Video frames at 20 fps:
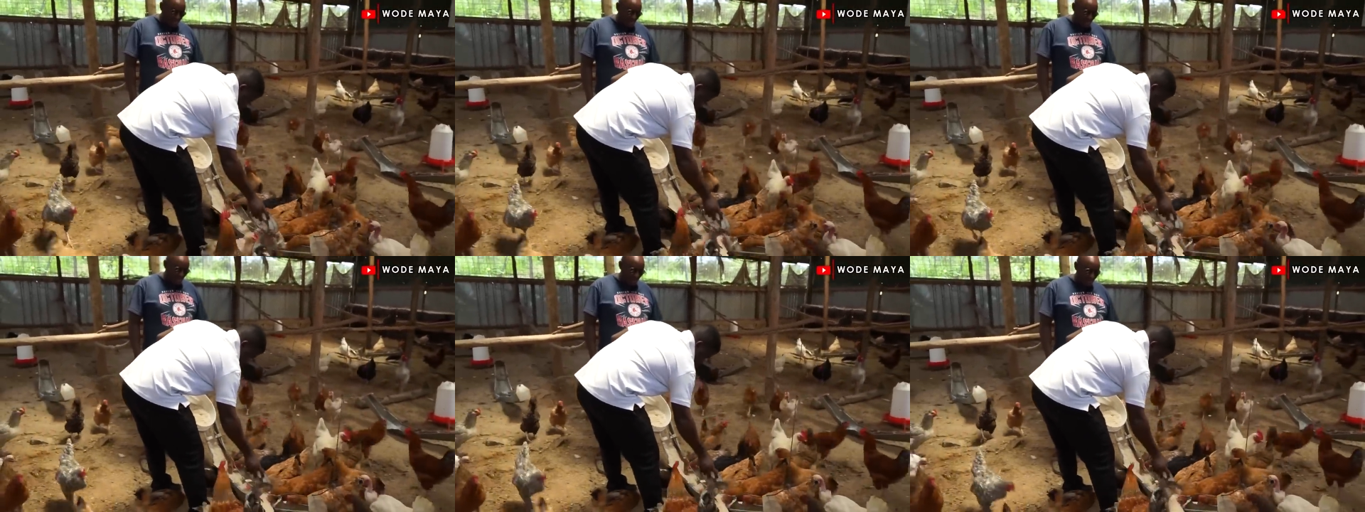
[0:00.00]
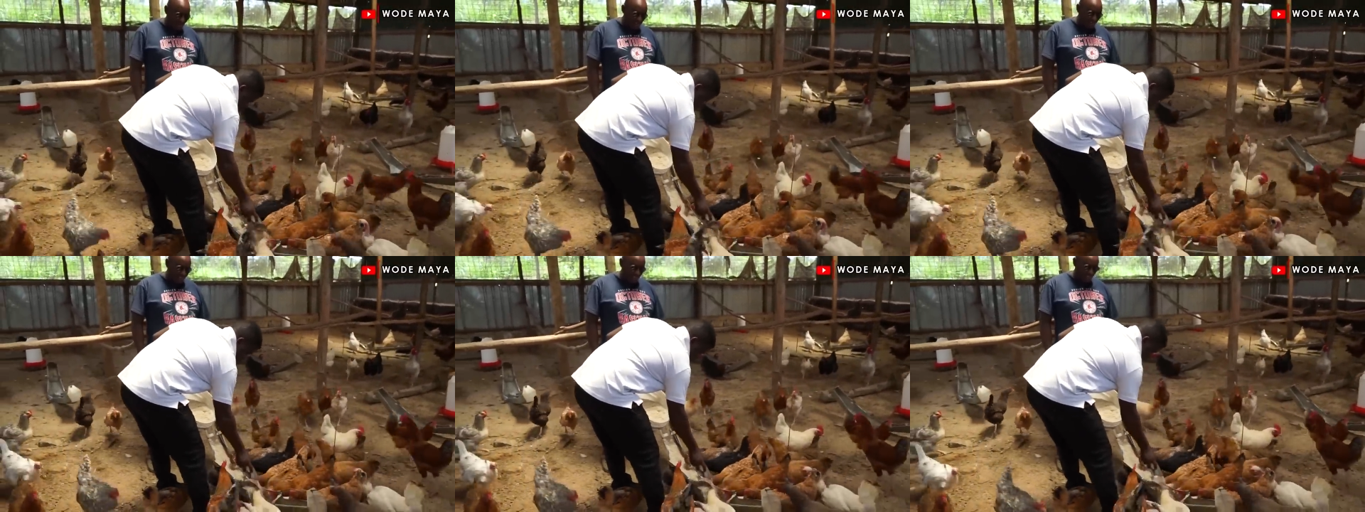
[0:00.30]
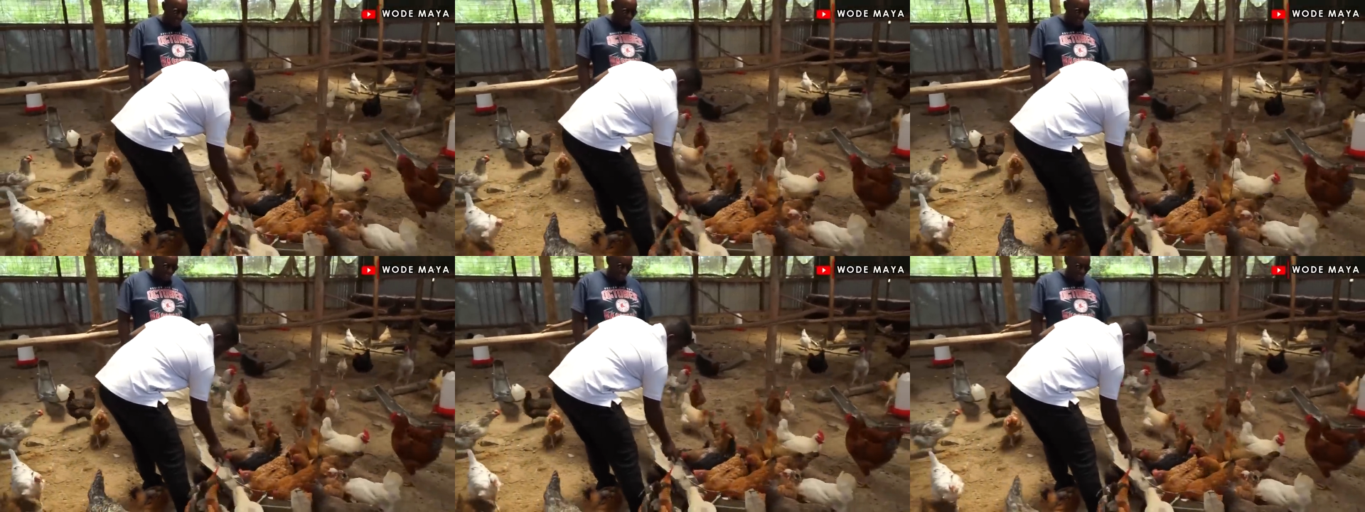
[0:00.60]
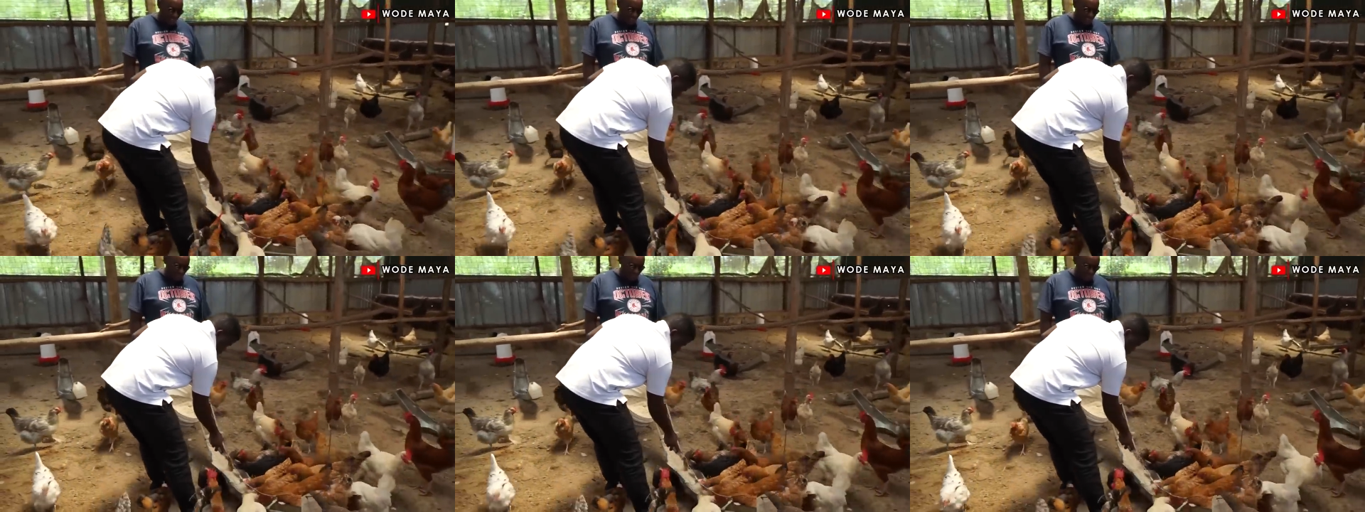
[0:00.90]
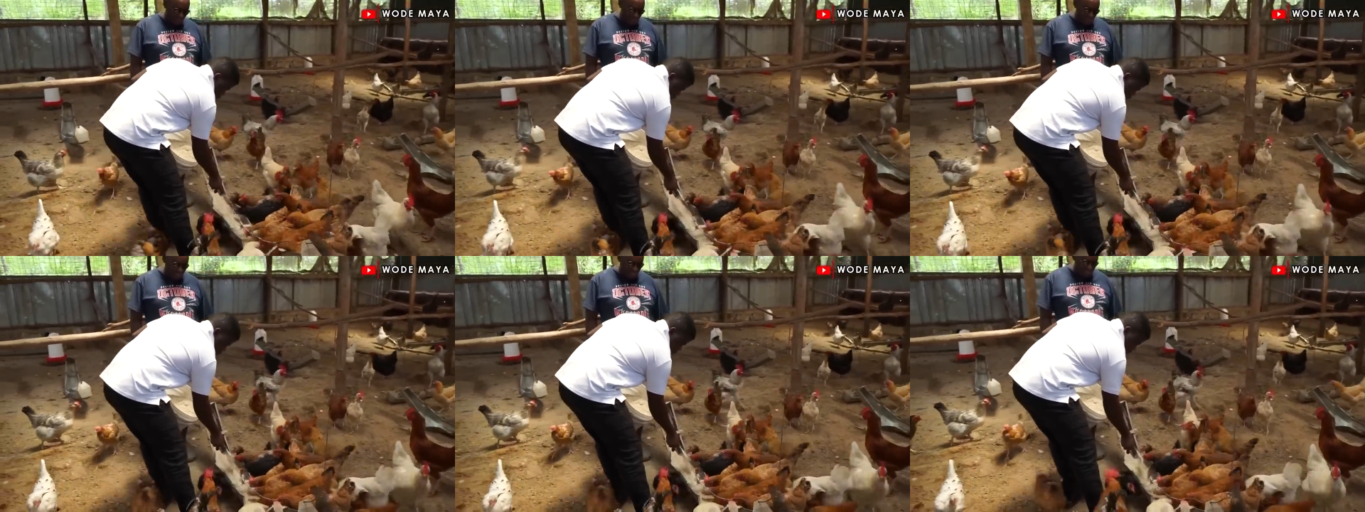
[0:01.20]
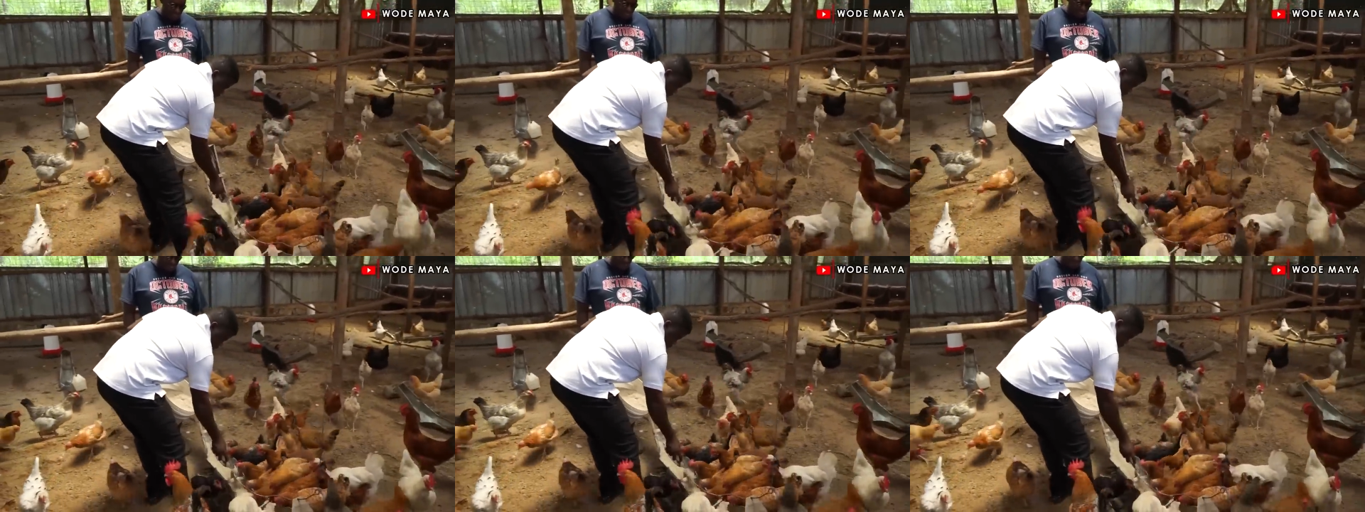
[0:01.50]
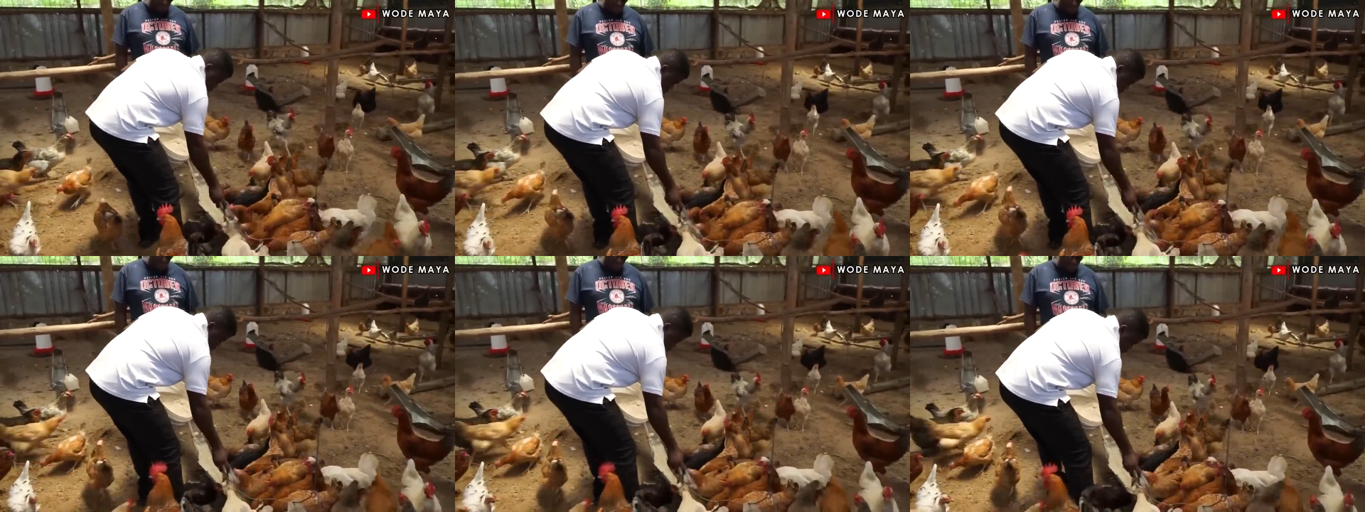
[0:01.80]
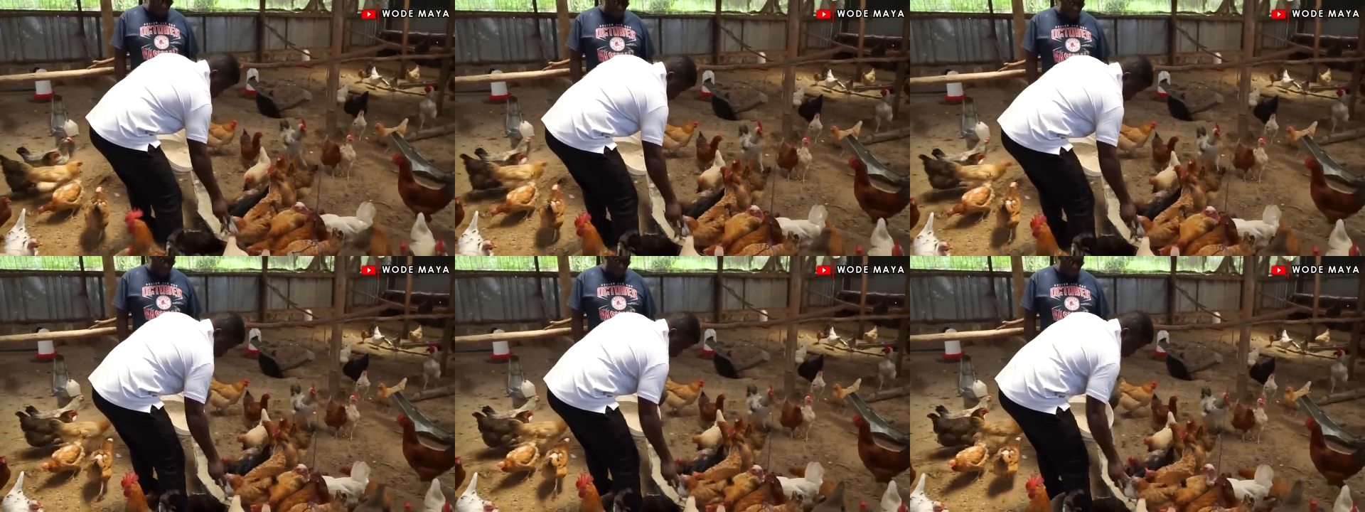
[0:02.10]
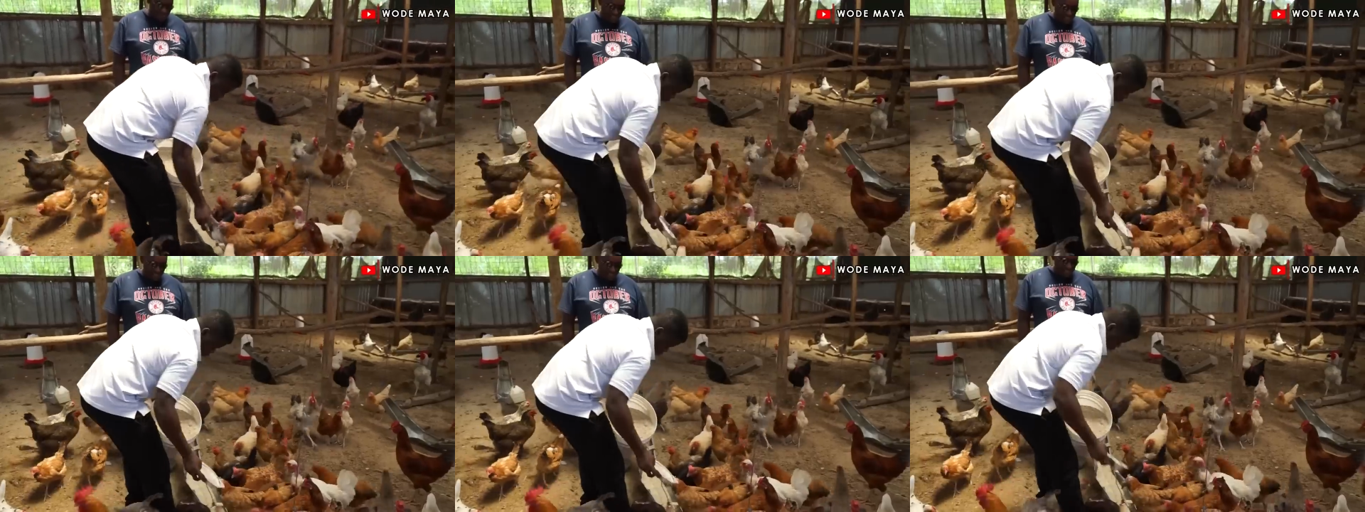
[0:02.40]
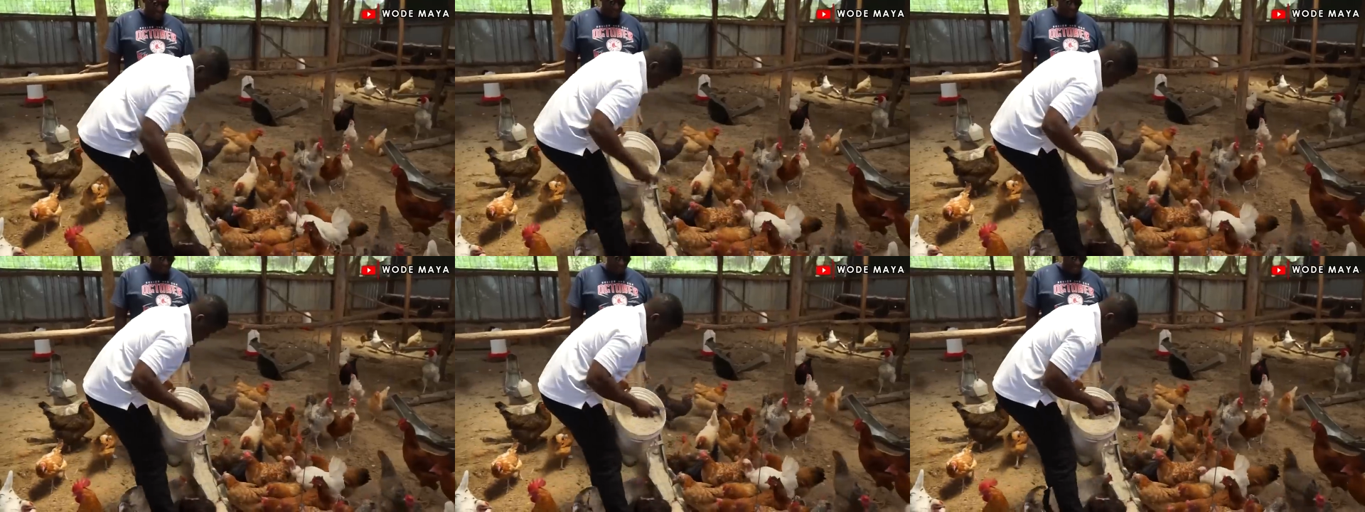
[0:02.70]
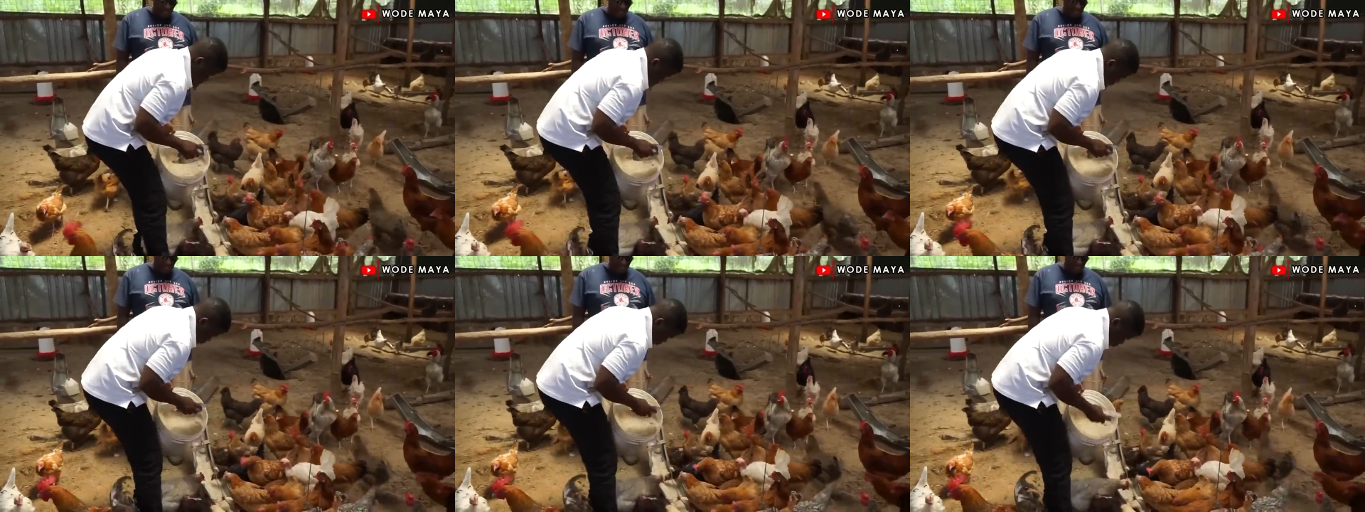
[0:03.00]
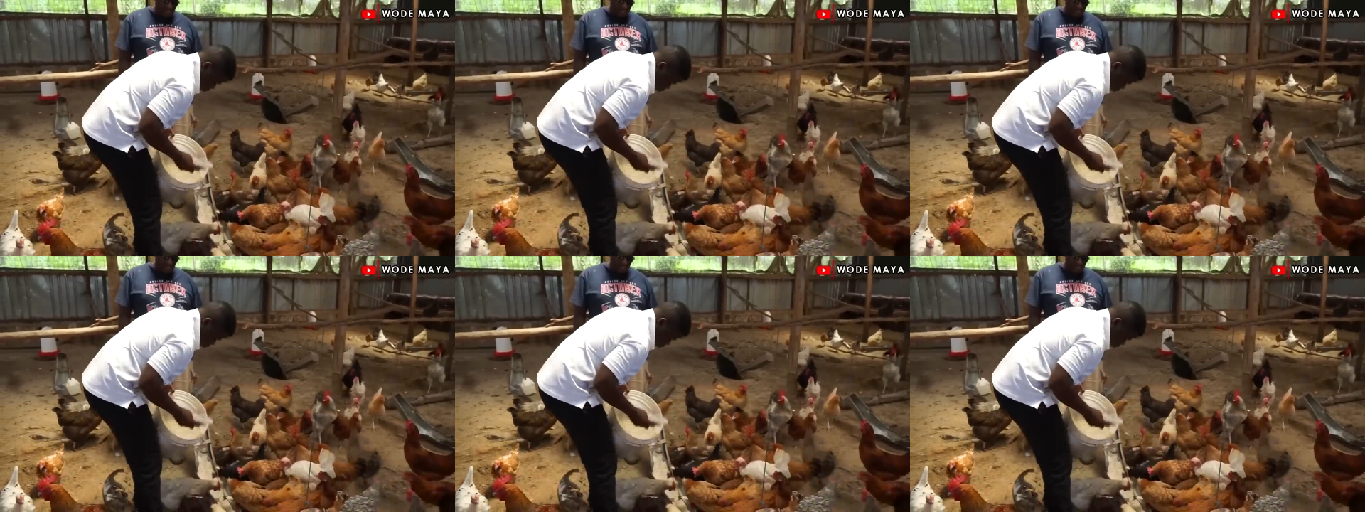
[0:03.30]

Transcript: (no speaker visible)